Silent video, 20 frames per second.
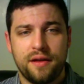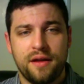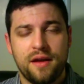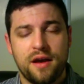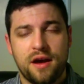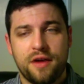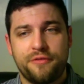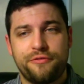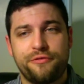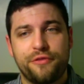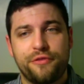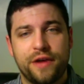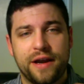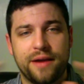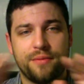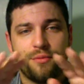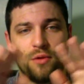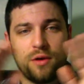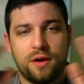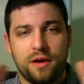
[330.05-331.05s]
a
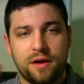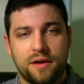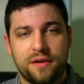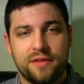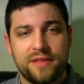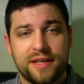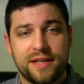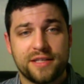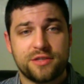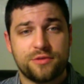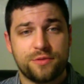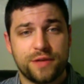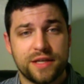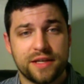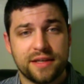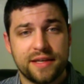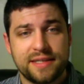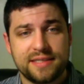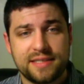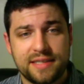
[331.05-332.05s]
framework that's
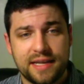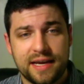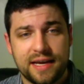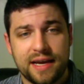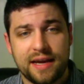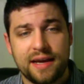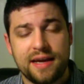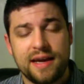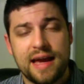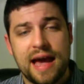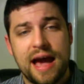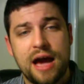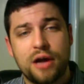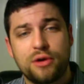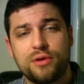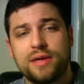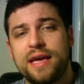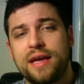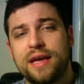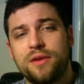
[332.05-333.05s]
realistic. How
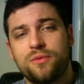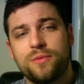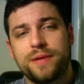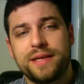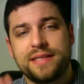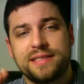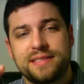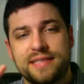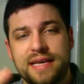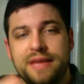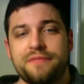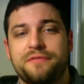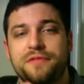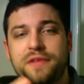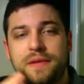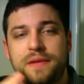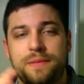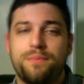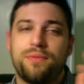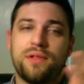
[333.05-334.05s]
can we
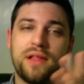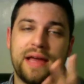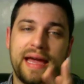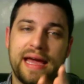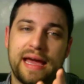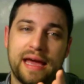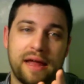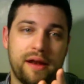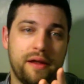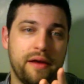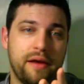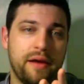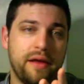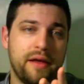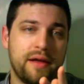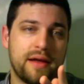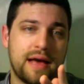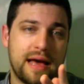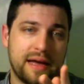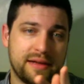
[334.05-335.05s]
safely plan
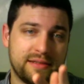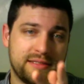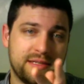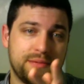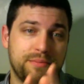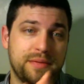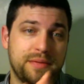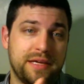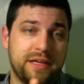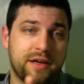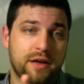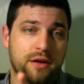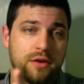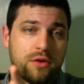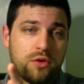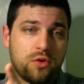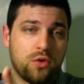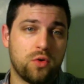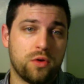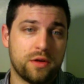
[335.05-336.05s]
to meet our
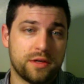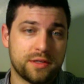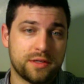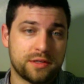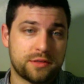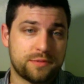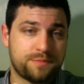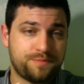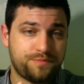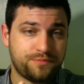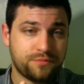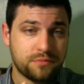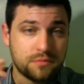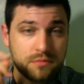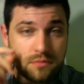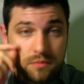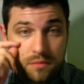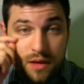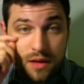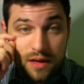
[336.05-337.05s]
goals,
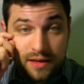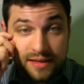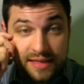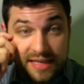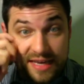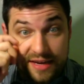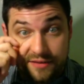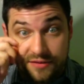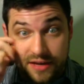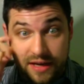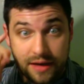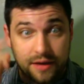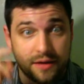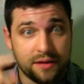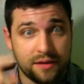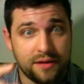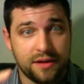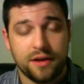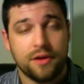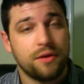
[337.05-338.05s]
given
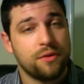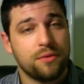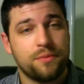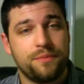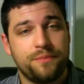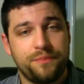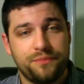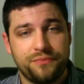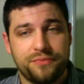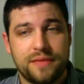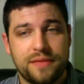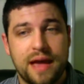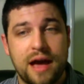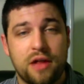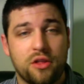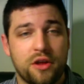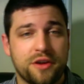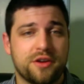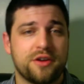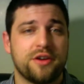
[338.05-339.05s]
how
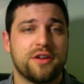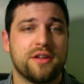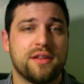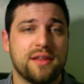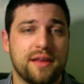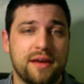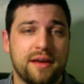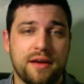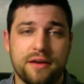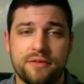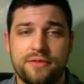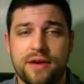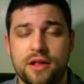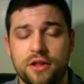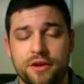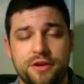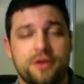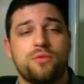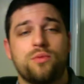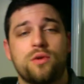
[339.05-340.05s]
long you're going to live, how
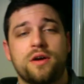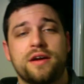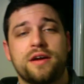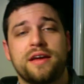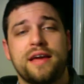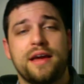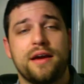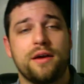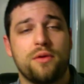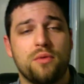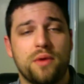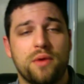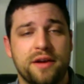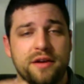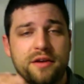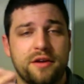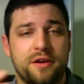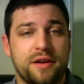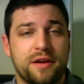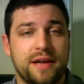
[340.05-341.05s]
long you're working, what your
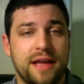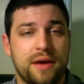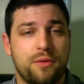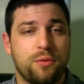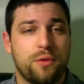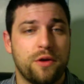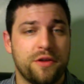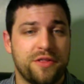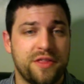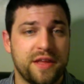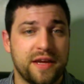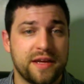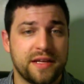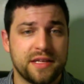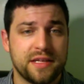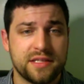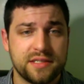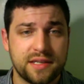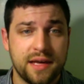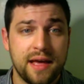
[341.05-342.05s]
current net worth
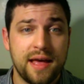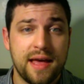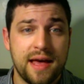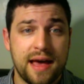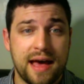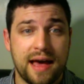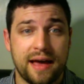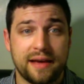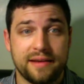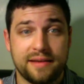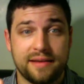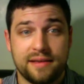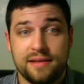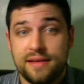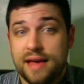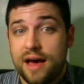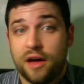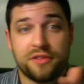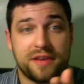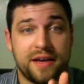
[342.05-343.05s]
is,
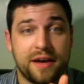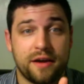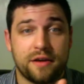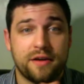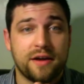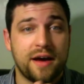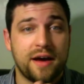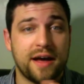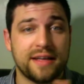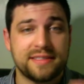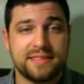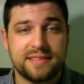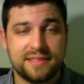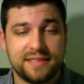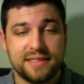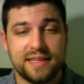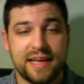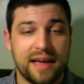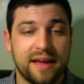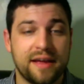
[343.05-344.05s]
healthcare costs
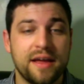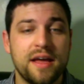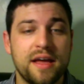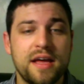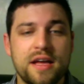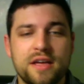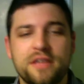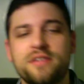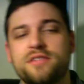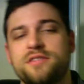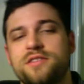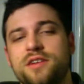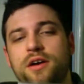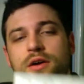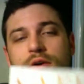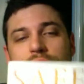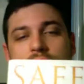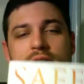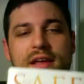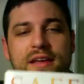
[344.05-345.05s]
today.
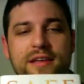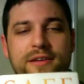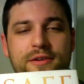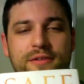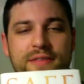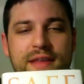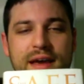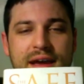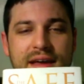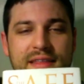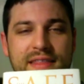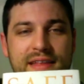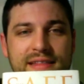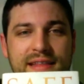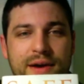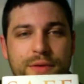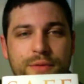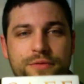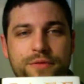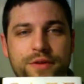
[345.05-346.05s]
So I think
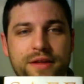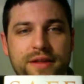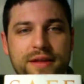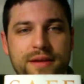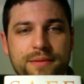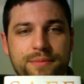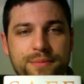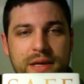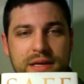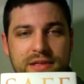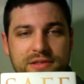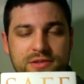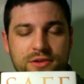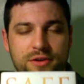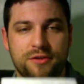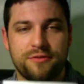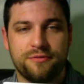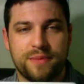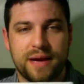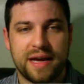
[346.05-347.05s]
that would really be sort
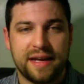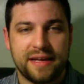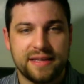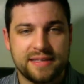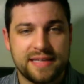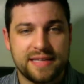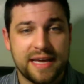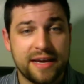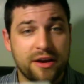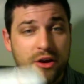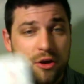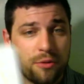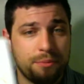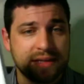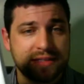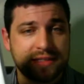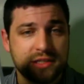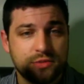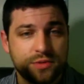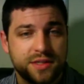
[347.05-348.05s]
of my take-home
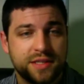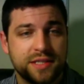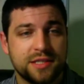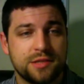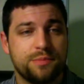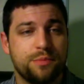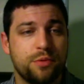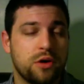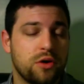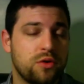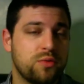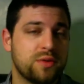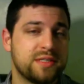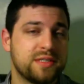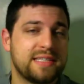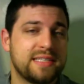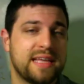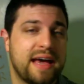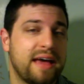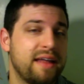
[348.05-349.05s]
message with this book, was
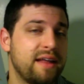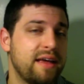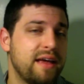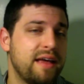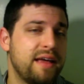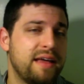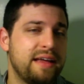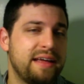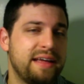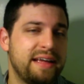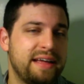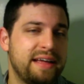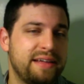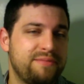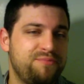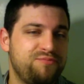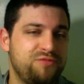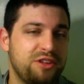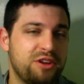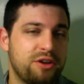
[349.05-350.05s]
that
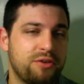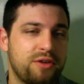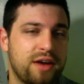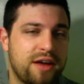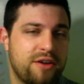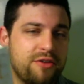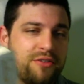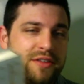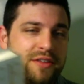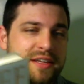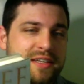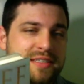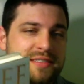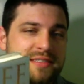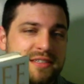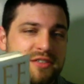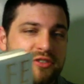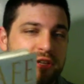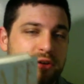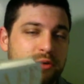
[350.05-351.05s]
not only does
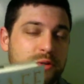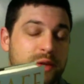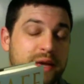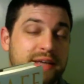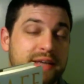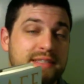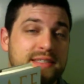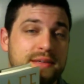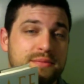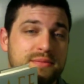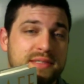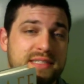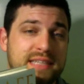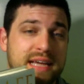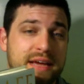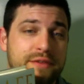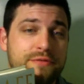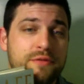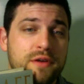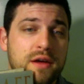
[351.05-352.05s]
it show like some
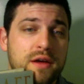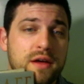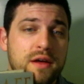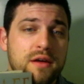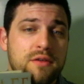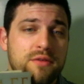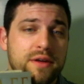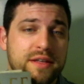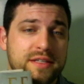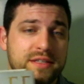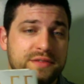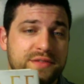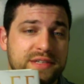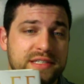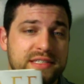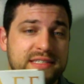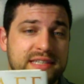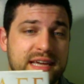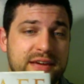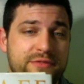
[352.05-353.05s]
relatively
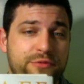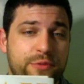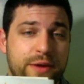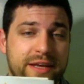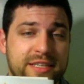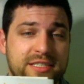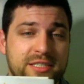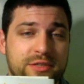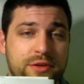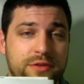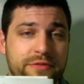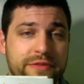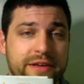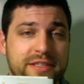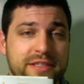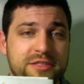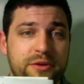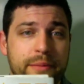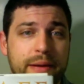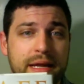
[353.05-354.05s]
safe ways to
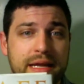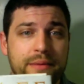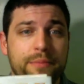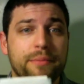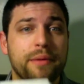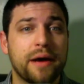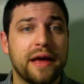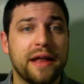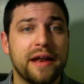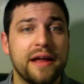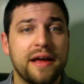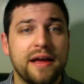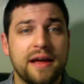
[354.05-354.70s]
invest your money, but